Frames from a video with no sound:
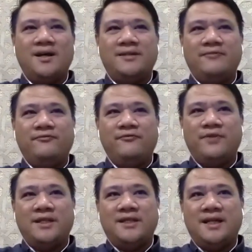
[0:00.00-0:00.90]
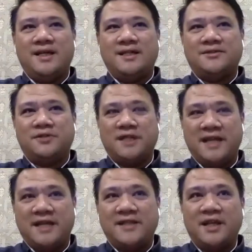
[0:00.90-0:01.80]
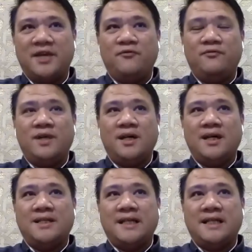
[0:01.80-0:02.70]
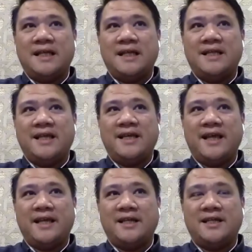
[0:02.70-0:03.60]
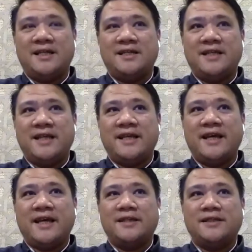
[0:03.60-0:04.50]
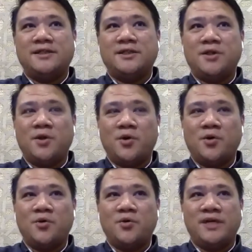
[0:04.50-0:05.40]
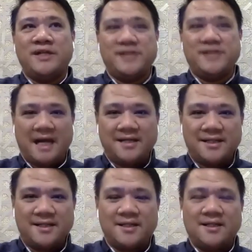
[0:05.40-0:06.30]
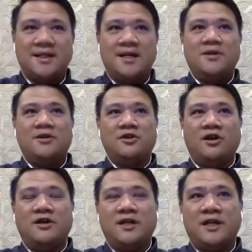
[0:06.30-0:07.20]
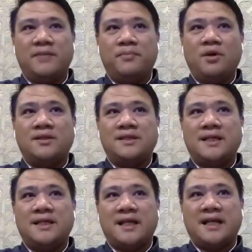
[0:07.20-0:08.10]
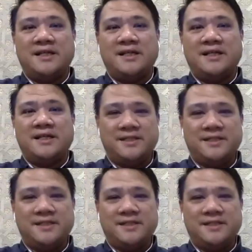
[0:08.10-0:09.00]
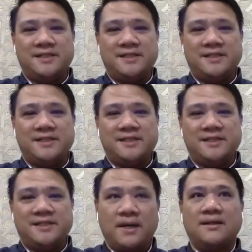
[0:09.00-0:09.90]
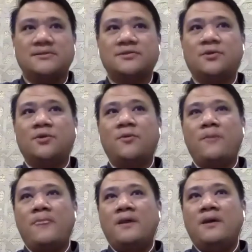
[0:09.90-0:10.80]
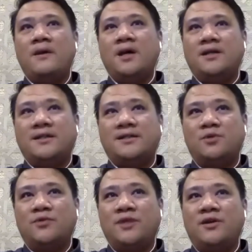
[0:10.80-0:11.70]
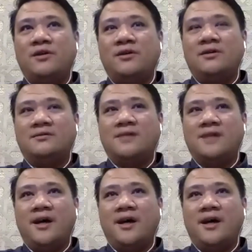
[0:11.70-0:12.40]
with student gathering, that they can know each other, not only about religious diversity, but also that's what we call